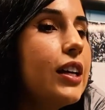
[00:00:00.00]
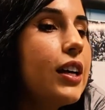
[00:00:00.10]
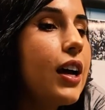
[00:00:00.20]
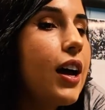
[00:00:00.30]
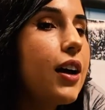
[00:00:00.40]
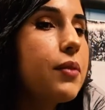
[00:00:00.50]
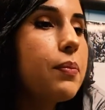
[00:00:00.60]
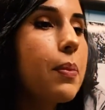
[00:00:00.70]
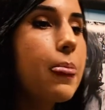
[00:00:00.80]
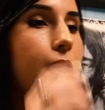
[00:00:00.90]

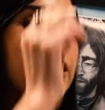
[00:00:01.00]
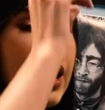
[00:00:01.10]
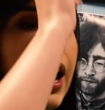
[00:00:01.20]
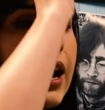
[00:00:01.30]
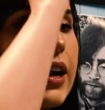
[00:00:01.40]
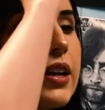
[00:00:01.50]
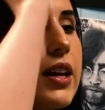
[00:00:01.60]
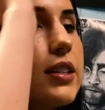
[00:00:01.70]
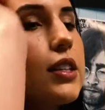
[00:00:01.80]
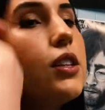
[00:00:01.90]
And
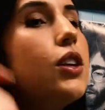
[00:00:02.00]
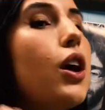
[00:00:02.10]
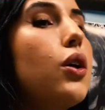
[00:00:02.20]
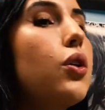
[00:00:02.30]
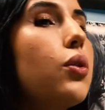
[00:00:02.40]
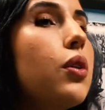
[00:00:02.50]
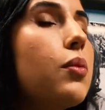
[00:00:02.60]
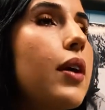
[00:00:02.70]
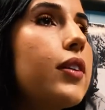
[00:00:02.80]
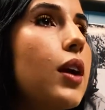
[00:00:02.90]
I didn't know
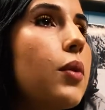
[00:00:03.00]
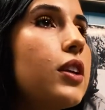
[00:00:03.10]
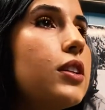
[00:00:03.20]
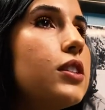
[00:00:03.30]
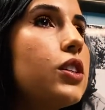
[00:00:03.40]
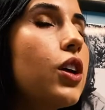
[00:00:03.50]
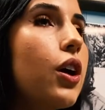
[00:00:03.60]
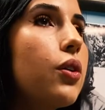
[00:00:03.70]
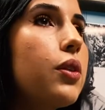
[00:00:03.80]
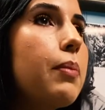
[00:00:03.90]
whether I wanted to
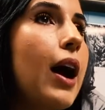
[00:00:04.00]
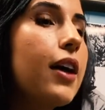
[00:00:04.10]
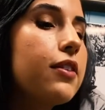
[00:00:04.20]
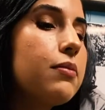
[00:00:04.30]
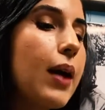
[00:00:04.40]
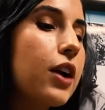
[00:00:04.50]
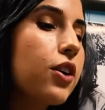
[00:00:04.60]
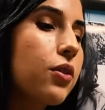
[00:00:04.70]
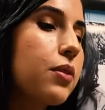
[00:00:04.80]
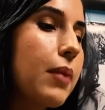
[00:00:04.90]
go the path of
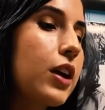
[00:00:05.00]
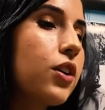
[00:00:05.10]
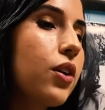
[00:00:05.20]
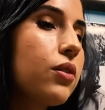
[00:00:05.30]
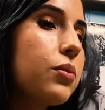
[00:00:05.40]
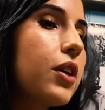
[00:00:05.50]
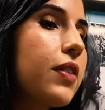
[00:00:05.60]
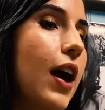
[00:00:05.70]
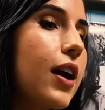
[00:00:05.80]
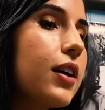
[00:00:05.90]
macro or micro, and what
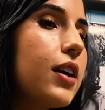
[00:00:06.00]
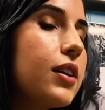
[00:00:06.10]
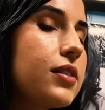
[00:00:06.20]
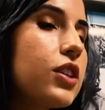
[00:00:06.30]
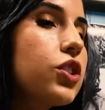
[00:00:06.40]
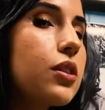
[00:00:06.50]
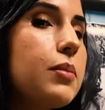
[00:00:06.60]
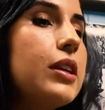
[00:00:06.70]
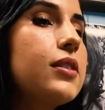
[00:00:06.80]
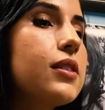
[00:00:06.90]
that essentially
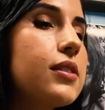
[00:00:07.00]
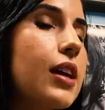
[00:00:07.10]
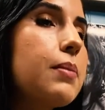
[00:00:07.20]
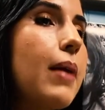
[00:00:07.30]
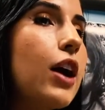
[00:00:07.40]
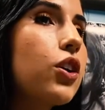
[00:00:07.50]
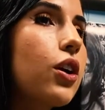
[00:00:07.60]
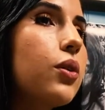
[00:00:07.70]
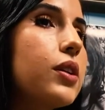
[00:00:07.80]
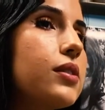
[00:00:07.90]
means is like
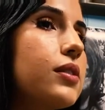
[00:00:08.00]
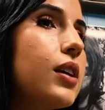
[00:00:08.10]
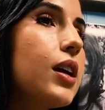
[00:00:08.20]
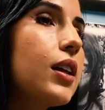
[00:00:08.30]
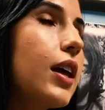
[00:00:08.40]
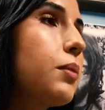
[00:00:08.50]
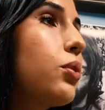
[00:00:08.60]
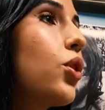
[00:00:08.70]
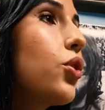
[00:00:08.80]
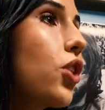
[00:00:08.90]
macro is like
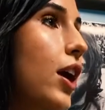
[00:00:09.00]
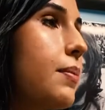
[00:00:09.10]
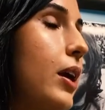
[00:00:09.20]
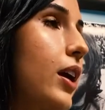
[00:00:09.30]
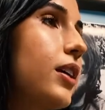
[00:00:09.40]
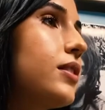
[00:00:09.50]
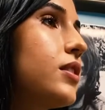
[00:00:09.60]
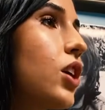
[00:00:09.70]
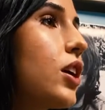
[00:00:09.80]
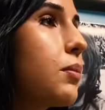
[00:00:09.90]
programming and
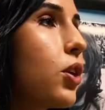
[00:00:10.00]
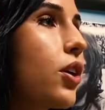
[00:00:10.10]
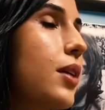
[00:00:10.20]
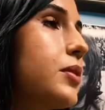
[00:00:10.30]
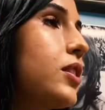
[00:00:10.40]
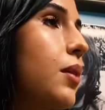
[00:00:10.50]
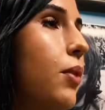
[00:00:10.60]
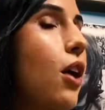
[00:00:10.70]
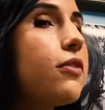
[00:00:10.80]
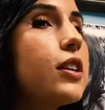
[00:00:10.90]
starting programs and
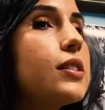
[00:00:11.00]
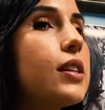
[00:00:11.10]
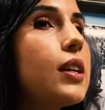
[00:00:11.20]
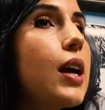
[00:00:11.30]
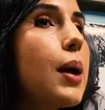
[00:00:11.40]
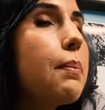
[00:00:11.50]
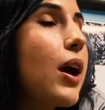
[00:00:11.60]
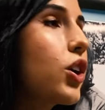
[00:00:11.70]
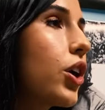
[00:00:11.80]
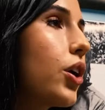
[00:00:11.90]
nonprofits, and
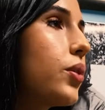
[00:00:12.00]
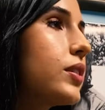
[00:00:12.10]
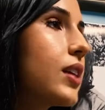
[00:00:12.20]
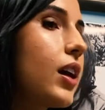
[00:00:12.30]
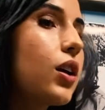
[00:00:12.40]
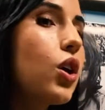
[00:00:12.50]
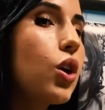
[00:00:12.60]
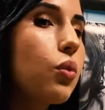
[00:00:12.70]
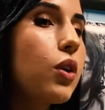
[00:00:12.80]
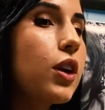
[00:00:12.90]
micro is like
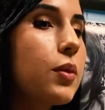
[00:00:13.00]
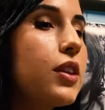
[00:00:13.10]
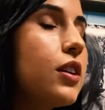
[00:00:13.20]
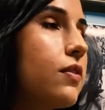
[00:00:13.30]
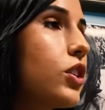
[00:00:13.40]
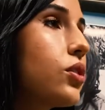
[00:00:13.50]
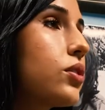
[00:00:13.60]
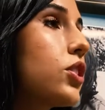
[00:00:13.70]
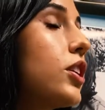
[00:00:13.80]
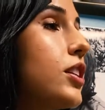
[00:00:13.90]
working with
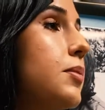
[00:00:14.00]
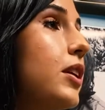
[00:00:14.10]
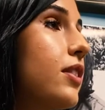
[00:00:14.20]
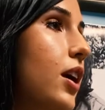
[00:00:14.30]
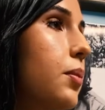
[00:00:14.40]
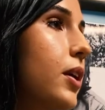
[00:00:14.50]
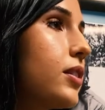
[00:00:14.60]
individuals learning to be a therapist.